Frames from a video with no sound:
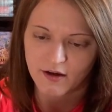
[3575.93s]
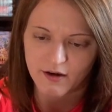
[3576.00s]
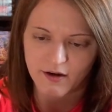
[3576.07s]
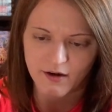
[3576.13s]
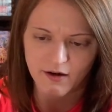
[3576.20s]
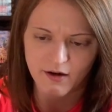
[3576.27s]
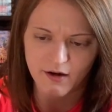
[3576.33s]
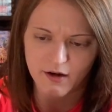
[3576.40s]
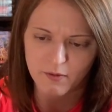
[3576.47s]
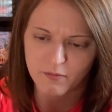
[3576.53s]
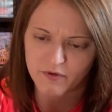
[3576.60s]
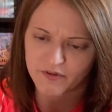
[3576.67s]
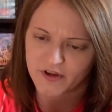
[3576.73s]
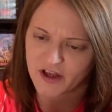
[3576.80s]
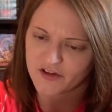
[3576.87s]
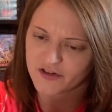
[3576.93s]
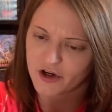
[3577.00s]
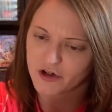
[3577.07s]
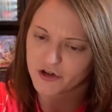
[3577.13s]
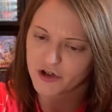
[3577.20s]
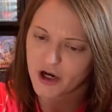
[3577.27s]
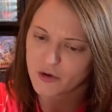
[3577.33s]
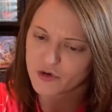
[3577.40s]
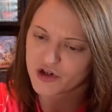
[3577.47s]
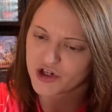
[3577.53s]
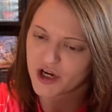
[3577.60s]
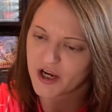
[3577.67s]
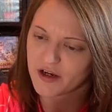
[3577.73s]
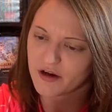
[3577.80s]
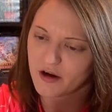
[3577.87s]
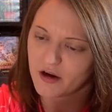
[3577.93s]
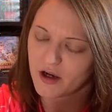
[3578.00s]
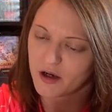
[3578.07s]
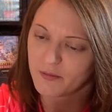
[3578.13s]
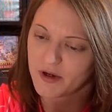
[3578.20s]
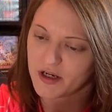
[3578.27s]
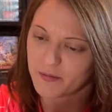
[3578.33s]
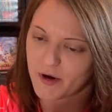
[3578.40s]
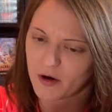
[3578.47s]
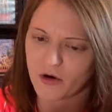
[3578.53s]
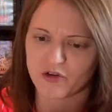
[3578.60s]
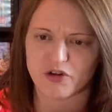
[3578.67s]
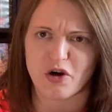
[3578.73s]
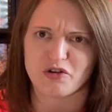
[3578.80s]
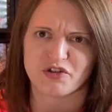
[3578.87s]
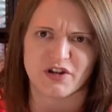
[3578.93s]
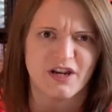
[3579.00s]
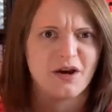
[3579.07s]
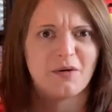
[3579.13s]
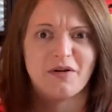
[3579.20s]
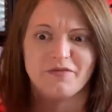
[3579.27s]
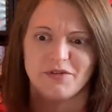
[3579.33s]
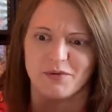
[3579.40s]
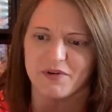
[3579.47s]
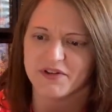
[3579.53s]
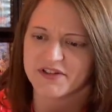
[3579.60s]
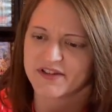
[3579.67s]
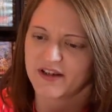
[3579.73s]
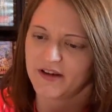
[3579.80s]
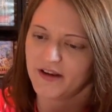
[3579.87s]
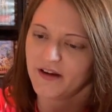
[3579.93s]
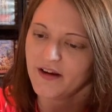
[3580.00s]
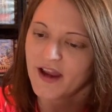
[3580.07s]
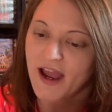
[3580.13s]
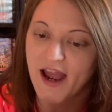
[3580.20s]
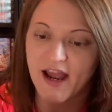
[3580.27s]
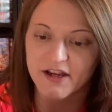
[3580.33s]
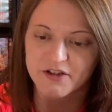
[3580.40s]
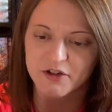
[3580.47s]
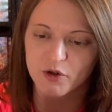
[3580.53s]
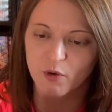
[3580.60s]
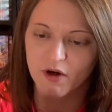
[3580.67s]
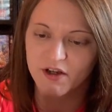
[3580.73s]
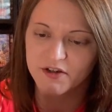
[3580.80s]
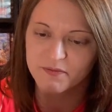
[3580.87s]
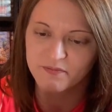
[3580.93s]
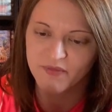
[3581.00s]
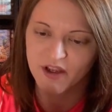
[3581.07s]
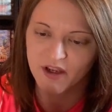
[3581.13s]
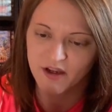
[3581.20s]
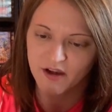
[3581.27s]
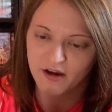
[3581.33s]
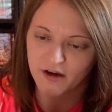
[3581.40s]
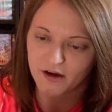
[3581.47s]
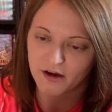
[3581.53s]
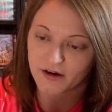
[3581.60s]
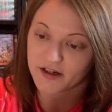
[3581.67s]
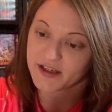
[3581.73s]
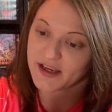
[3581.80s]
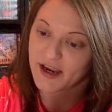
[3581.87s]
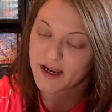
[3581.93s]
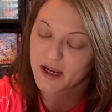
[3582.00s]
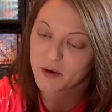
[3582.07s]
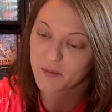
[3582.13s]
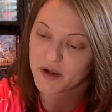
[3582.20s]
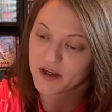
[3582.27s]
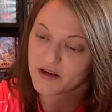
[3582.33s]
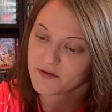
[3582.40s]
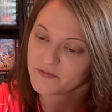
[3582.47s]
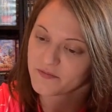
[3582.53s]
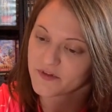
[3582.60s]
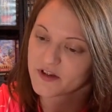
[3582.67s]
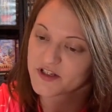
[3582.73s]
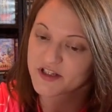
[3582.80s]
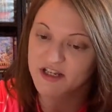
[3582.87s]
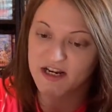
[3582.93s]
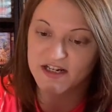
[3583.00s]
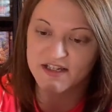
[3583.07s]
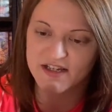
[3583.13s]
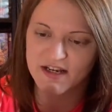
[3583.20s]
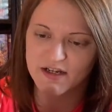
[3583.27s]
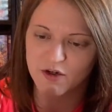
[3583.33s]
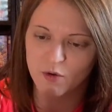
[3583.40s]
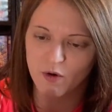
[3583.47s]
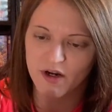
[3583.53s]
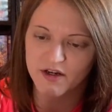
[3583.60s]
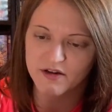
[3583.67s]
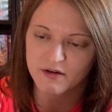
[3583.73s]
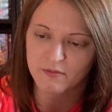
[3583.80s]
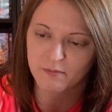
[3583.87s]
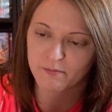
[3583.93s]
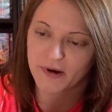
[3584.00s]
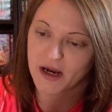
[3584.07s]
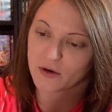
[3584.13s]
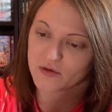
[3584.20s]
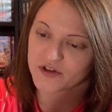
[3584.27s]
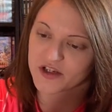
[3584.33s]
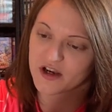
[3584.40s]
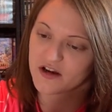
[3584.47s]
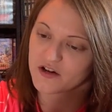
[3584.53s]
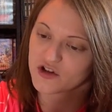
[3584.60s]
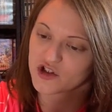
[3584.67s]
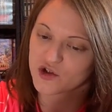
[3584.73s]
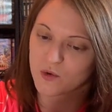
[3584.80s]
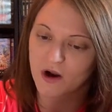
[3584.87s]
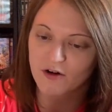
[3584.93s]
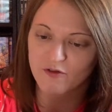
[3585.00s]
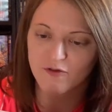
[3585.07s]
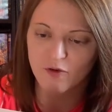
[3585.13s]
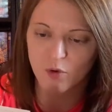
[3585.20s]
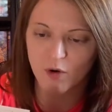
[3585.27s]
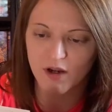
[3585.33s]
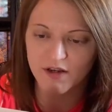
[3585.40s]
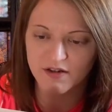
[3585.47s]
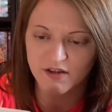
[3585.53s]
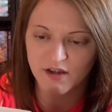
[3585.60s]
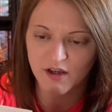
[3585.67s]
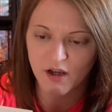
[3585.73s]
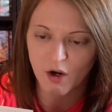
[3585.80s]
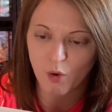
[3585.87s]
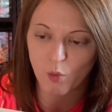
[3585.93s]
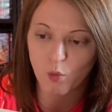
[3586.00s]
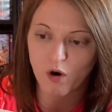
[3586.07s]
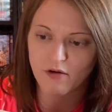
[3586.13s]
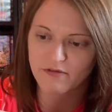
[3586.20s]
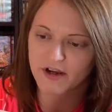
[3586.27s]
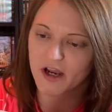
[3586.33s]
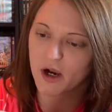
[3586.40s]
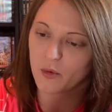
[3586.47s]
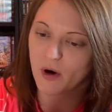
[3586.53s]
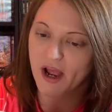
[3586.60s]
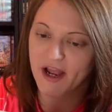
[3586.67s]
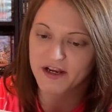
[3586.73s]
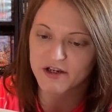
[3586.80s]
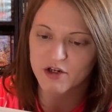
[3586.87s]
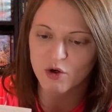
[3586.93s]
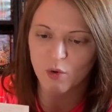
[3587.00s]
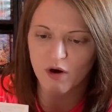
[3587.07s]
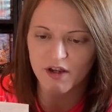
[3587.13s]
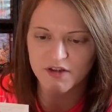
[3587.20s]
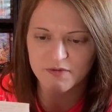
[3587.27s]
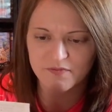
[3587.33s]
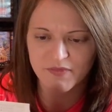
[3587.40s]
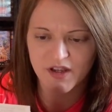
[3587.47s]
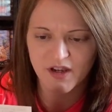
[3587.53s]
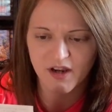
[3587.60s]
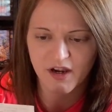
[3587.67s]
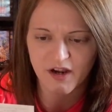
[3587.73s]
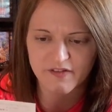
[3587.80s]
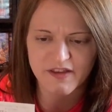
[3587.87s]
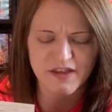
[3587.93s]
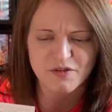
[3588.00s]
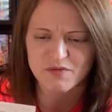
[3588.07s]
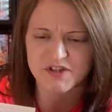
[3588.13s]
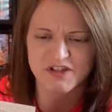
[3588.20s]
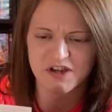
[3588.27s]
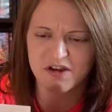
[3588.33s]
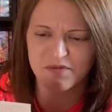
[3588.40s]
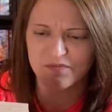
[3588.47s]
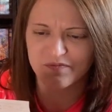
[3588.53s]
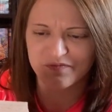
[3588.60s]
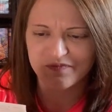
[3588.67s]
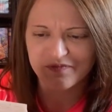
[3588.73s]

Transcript: There's a Yoshi amiibo, or Yoshi, however you want to say it, £8. Kirby, 16 quid. Bowser, 12 quid. Wario, 8 quid. And then there was a